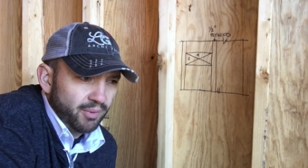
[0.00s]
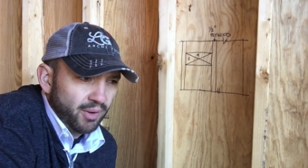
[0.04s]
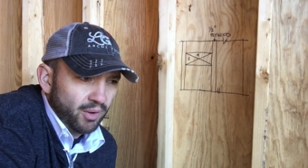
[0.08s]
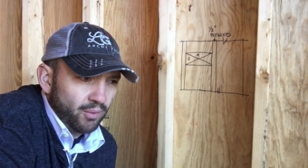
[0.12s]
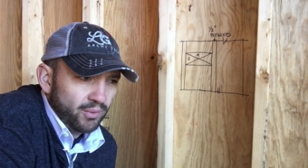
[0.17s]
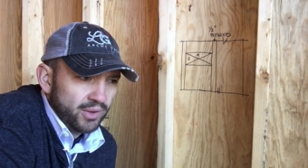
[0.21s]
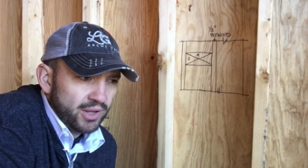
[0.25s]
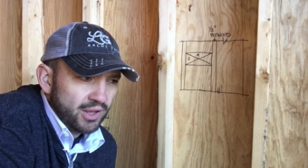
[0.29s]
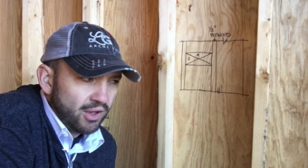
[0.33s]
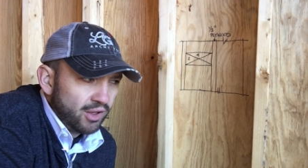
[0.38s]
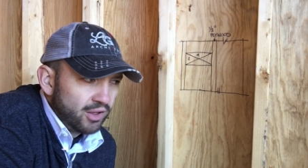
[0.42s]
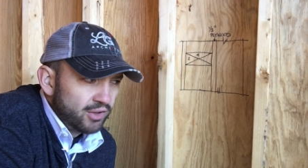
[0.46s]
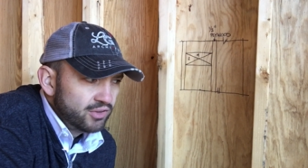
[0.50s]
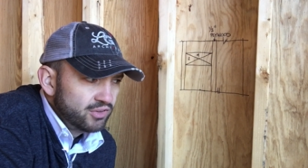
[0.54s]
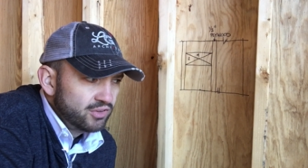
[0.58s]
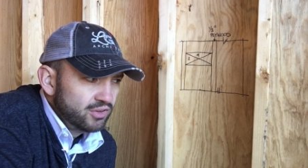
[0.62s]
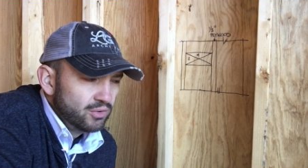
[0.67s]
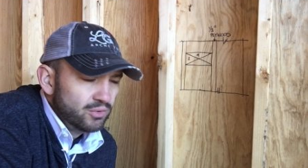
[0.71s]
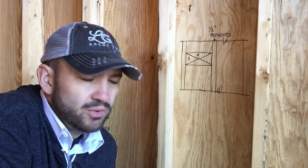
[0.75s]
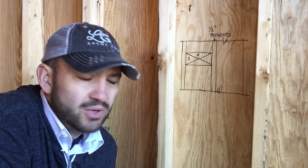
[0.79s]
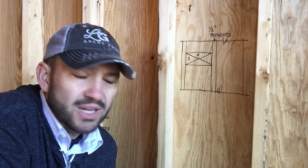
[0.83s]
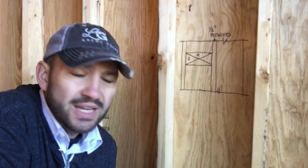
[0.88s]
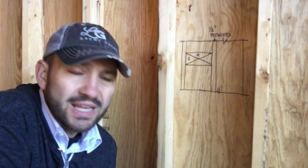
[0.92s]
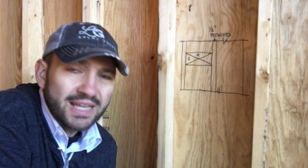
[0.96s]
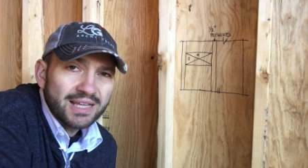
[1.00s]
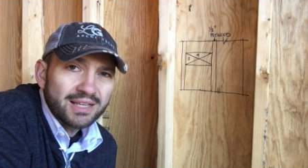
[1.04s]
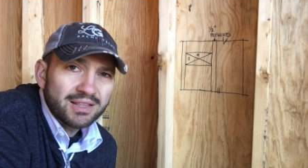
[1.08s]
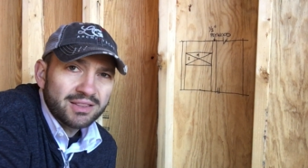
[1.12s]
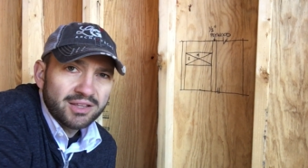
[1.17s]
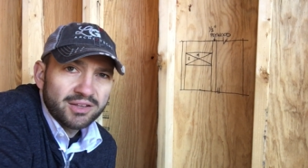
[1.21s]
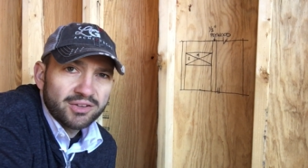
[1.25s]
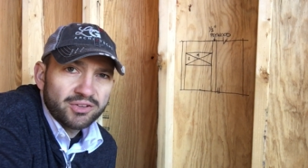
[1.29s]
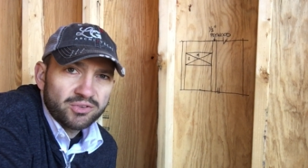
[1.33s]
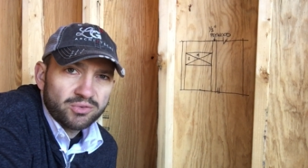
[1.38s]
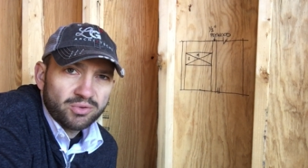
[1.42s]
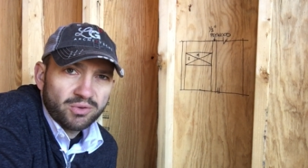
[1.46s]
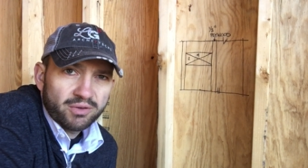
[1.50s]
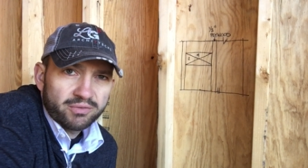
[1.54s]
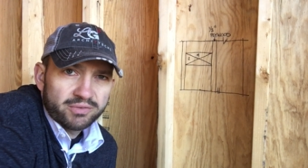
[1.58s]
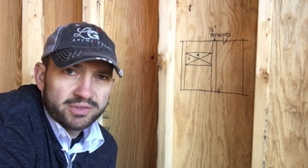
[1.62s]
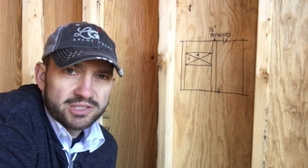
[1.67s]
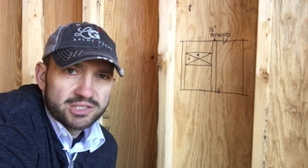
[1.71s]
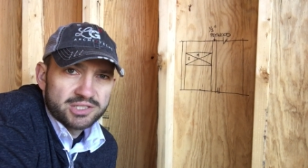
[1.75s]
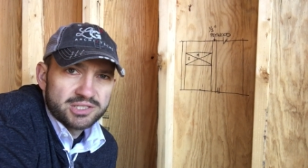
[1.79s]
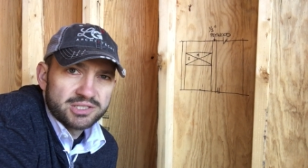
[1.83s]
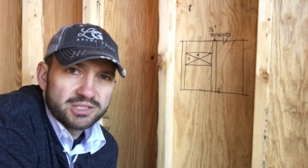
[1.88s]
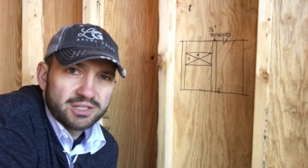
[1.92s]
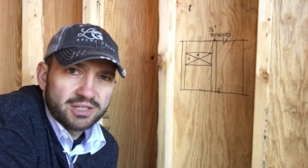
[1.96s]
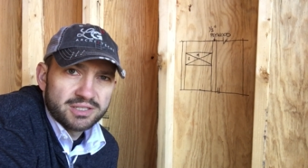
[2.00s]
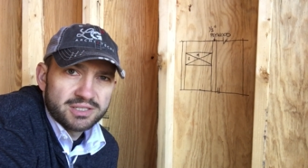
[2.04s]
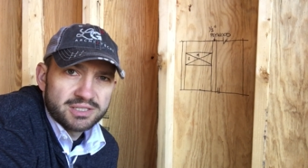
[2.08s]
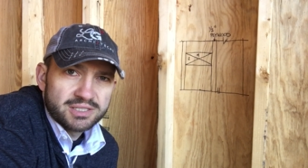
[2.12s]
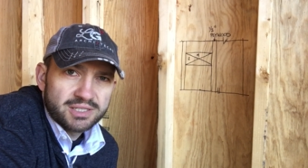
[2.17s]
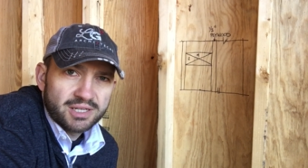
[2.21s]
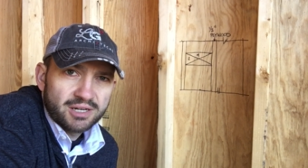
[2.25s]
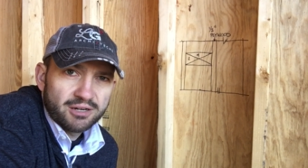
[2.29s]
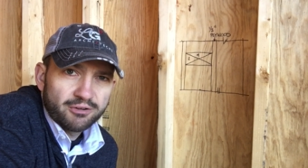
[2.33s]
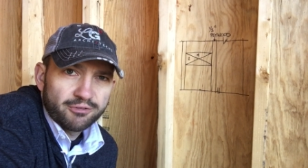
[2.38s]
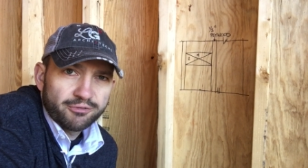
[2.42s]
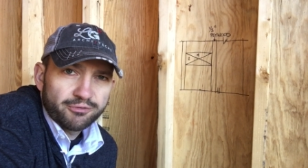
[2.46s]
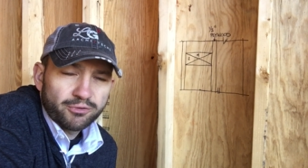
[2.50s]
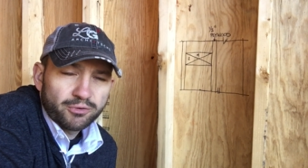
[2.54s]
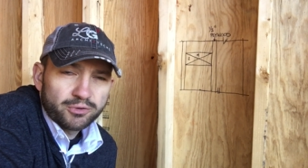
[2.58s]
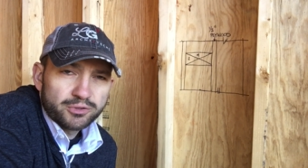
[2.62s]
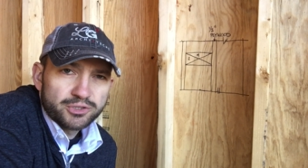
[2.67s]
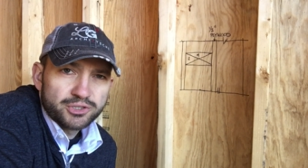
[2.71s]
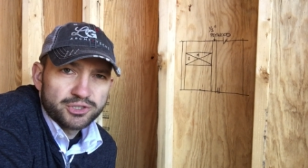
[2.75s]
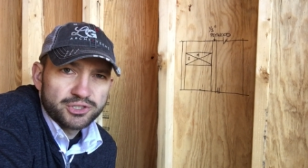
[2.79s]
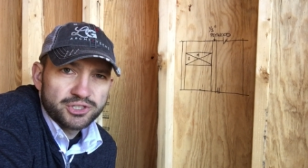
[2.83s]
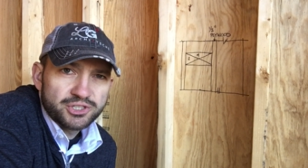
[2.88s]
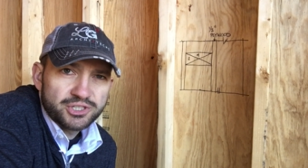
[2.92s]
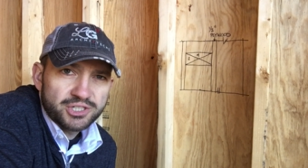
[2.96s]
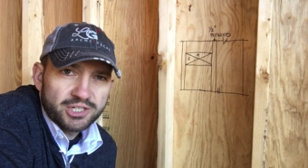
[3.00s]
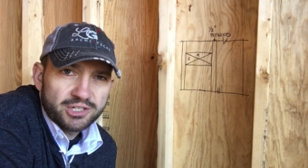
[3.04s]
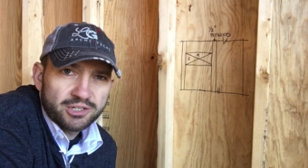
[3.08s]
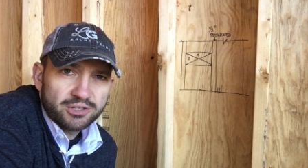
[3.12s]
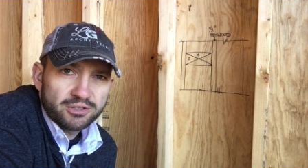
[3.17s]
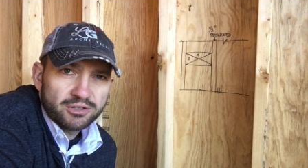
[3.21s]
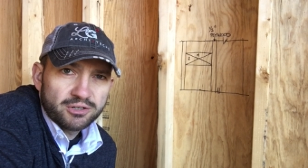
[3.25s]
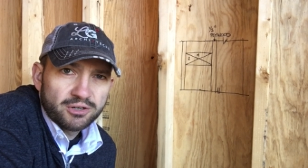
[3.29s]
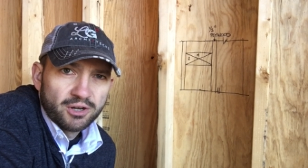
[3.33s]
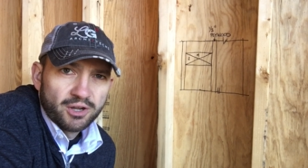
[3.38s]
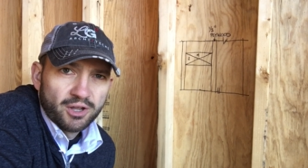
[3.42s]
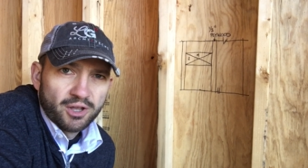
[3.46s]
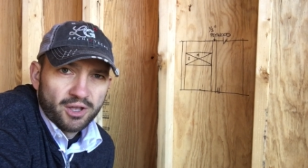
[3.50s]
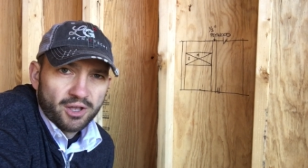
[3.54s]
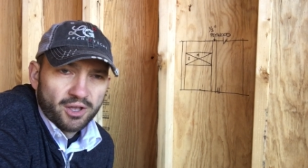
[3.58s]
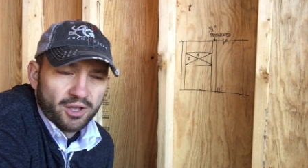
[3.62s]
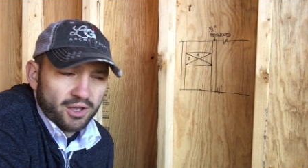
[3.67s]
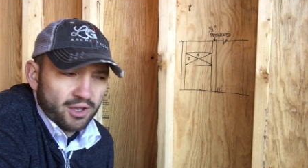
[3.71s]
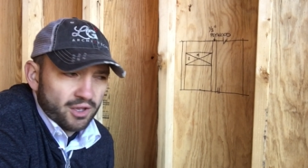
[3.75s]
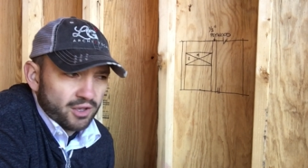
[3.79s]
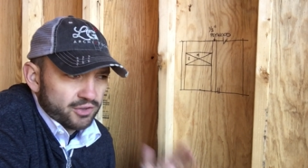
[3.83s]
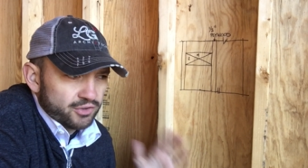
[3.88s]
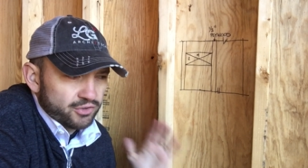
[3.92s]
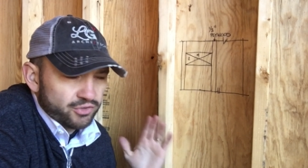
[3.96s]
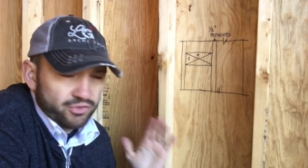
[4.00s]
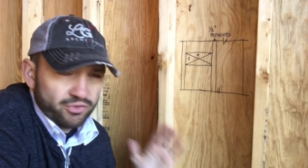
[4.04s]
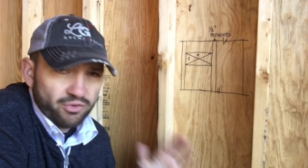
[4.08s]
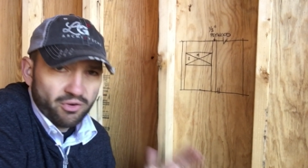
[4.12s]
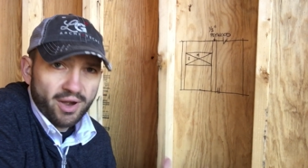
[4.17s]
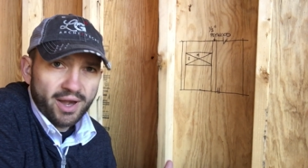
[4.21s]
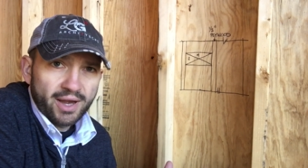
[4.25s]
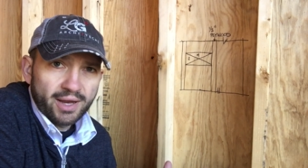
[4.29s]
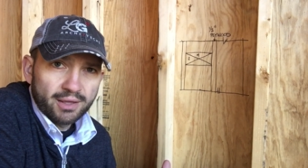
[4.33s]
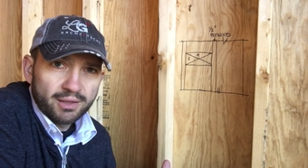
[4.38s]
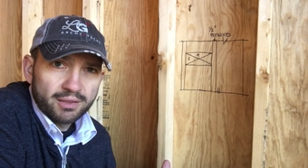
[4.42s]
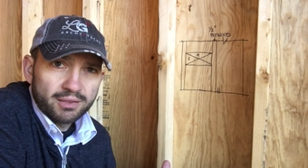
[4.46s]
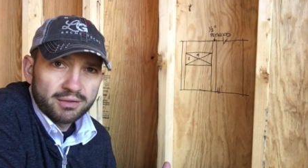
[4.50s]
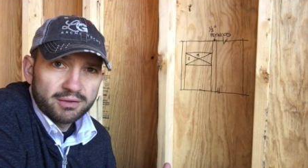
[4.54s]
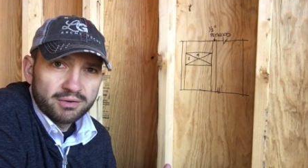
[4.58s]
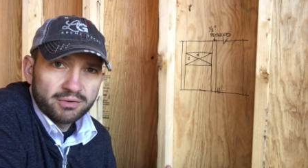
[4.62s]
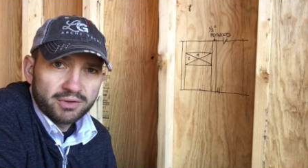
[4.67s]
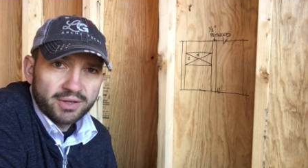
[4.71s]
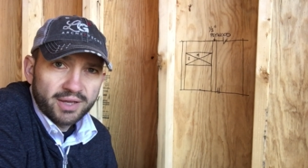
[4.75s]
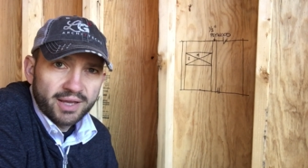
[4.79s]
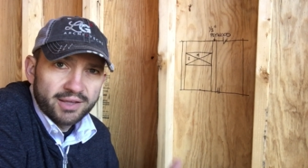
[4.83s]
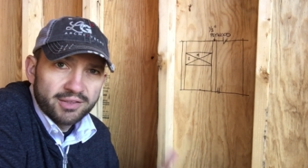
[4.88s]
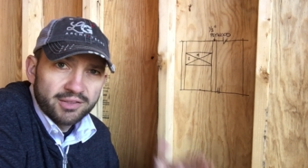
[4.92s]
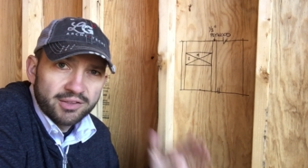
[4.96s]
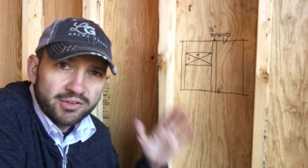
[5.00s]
but we also need this 12 inches on center for shear strength, okay?